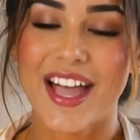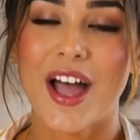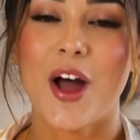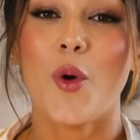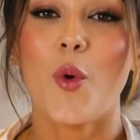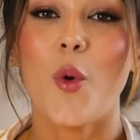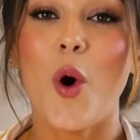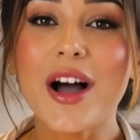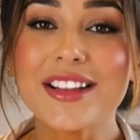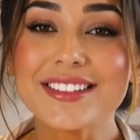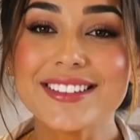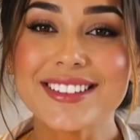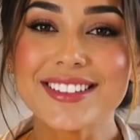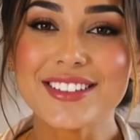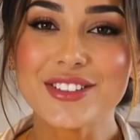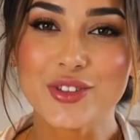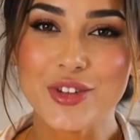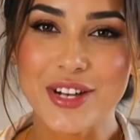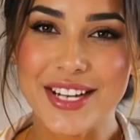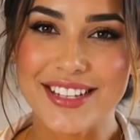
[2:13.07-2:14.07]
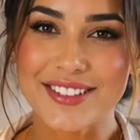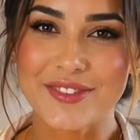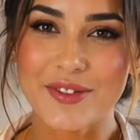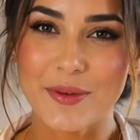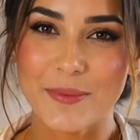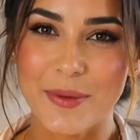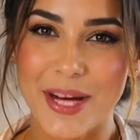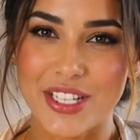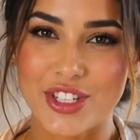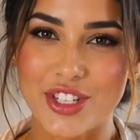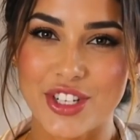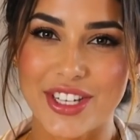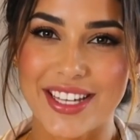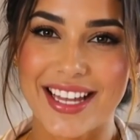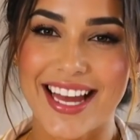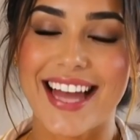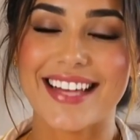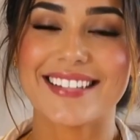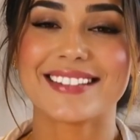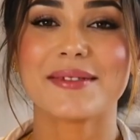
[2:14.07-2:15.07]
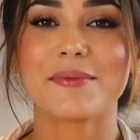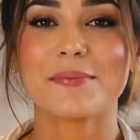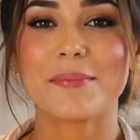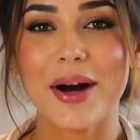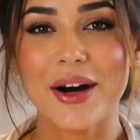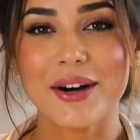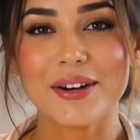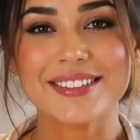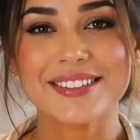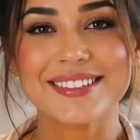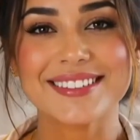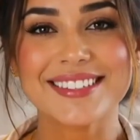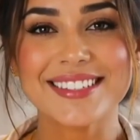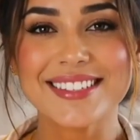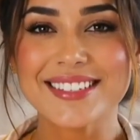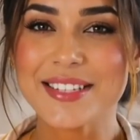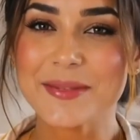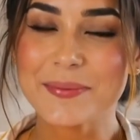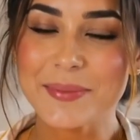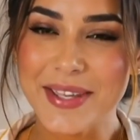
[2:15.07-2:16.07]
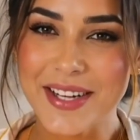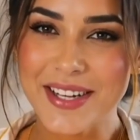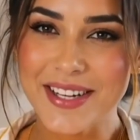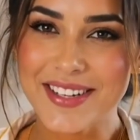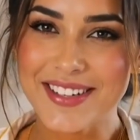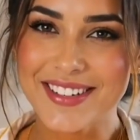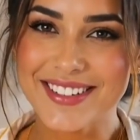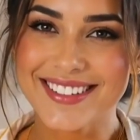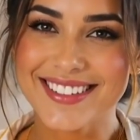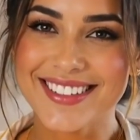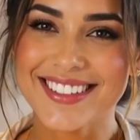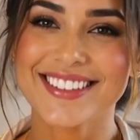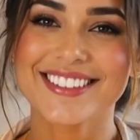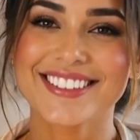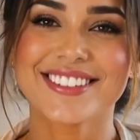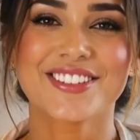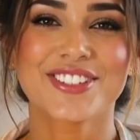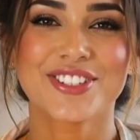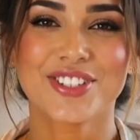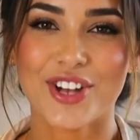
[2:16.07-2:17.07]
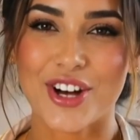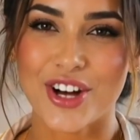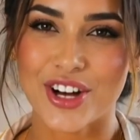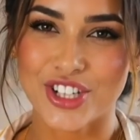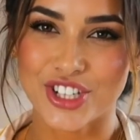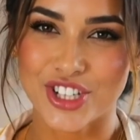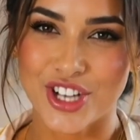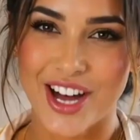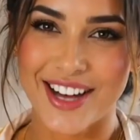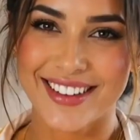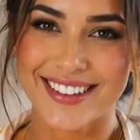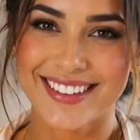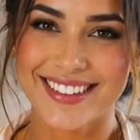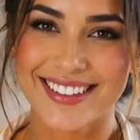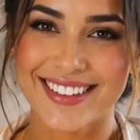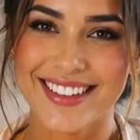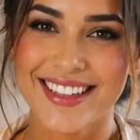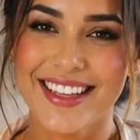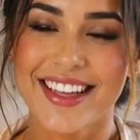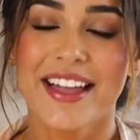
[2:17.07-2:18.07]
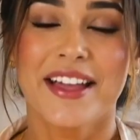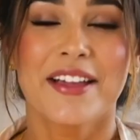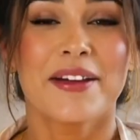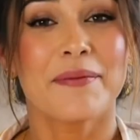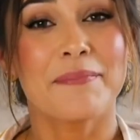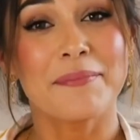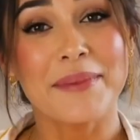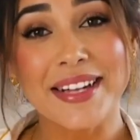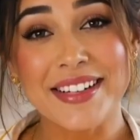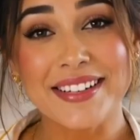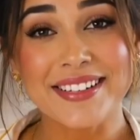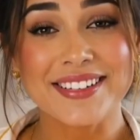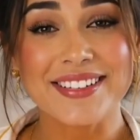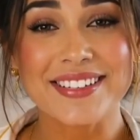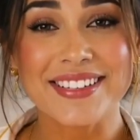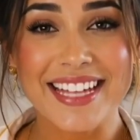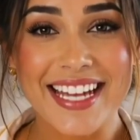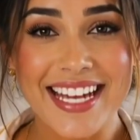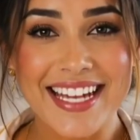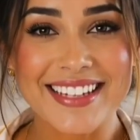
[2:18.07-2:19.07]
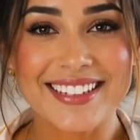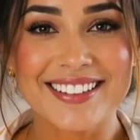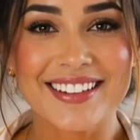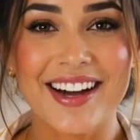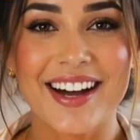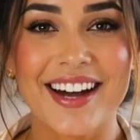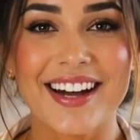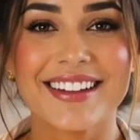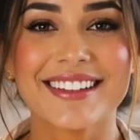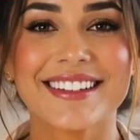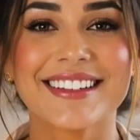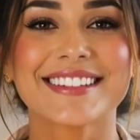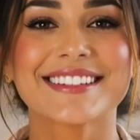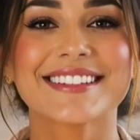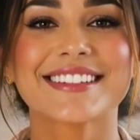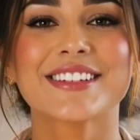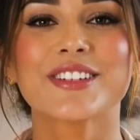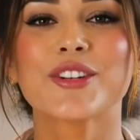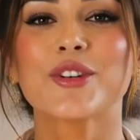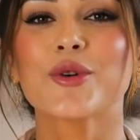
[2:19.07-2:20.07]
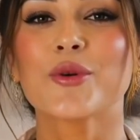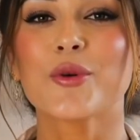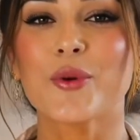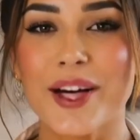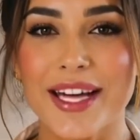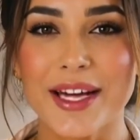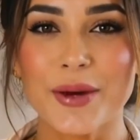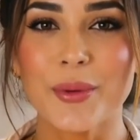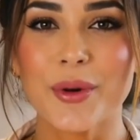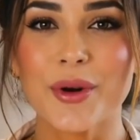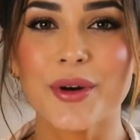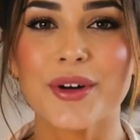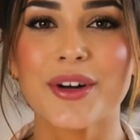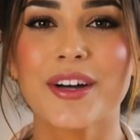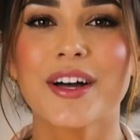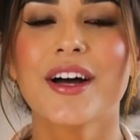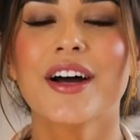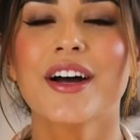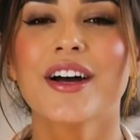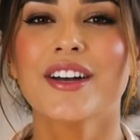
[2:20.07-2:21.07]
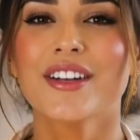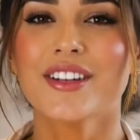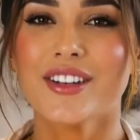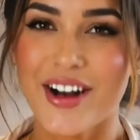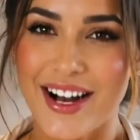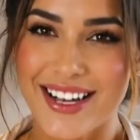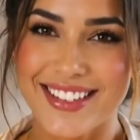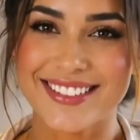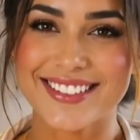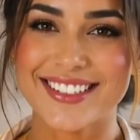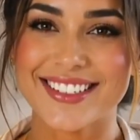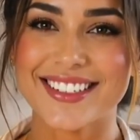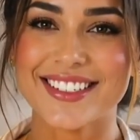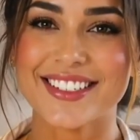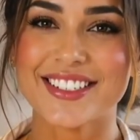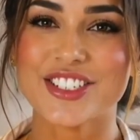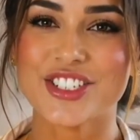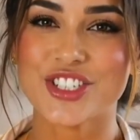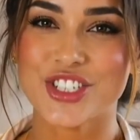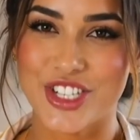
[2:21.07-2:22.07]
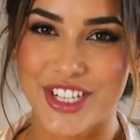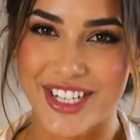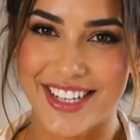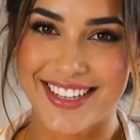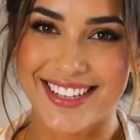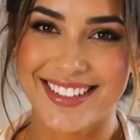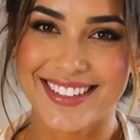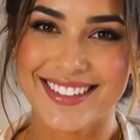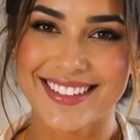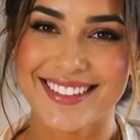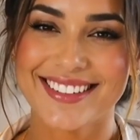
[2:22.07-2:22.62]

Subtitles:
Watch this transformation as the butter disappears into the dark chocolate. The mixture takes on this incredible glossy sheen.